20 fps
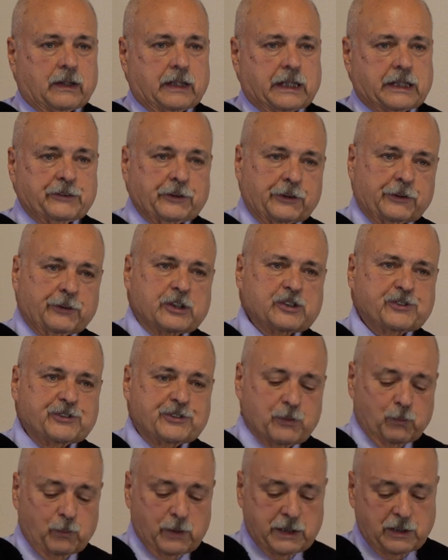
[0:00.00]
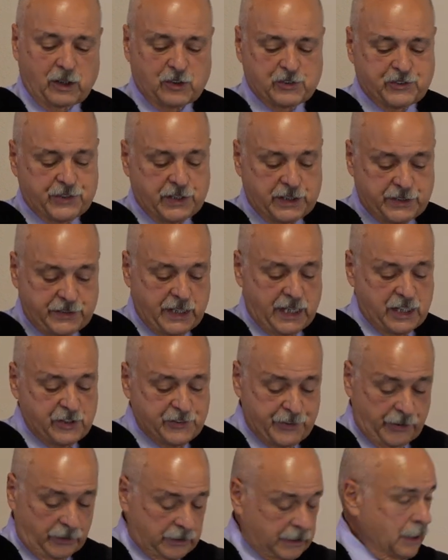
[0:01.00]
And the Christian widow said,
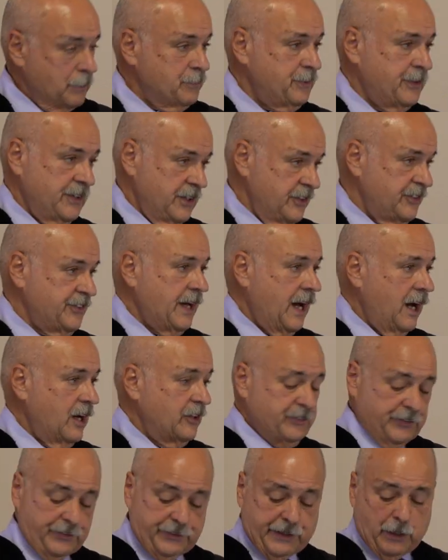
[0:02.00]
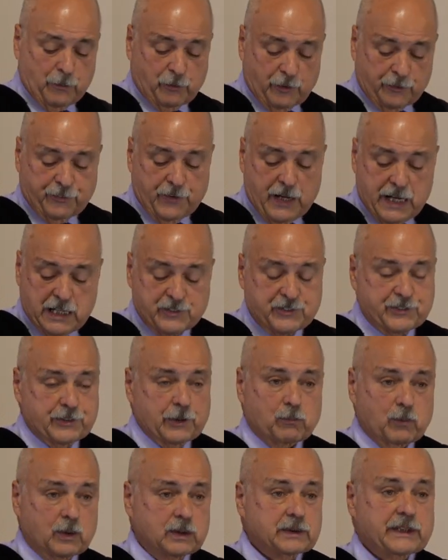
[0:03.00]
yes, they'll come to this house and they will find
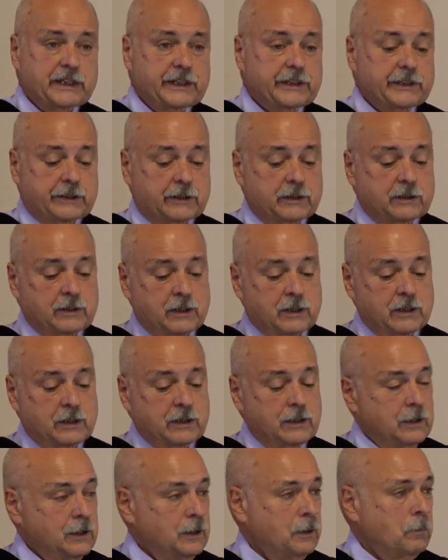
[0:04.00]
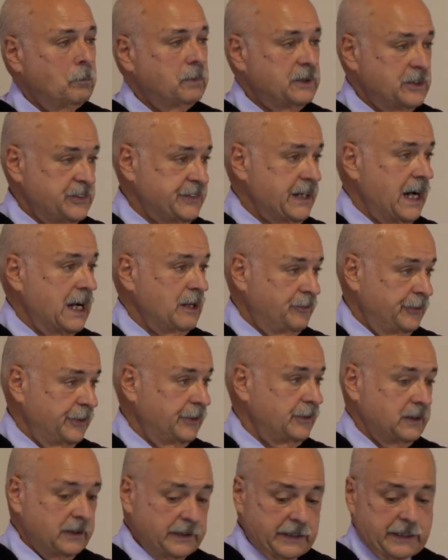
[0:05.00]
someone here, but it's time for
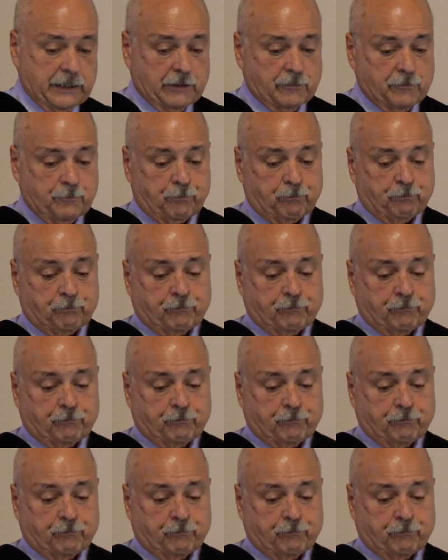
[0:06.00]
you to leave.